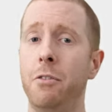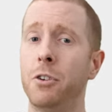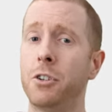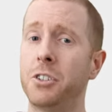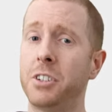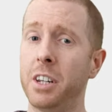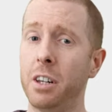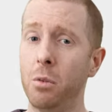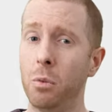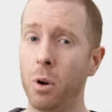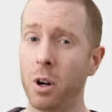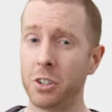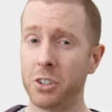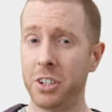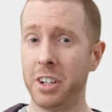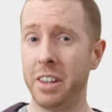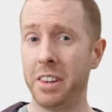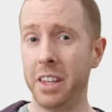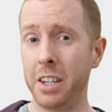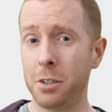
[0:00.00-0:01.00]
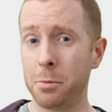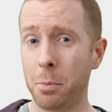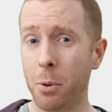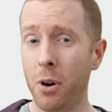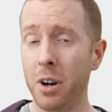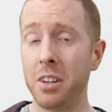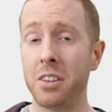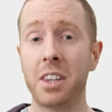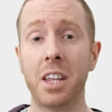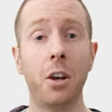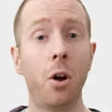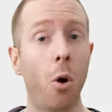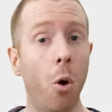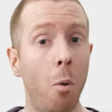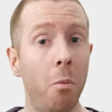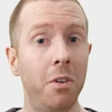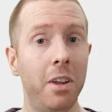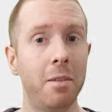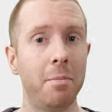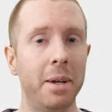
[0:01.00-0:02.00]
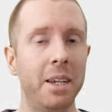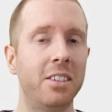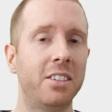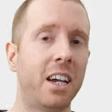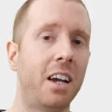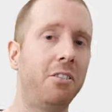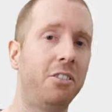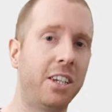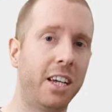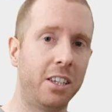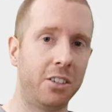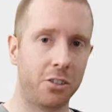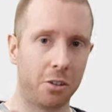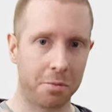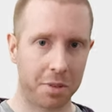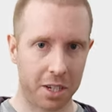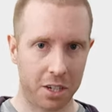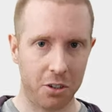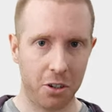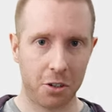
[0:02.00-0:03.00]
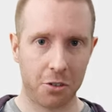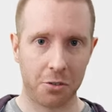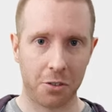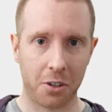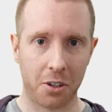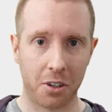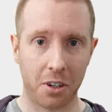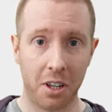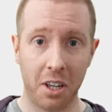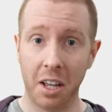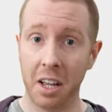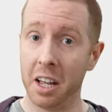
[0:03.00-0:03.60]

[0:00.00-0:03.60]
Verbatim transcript: you're still watching at this point, then hopefully it means I've said something useful.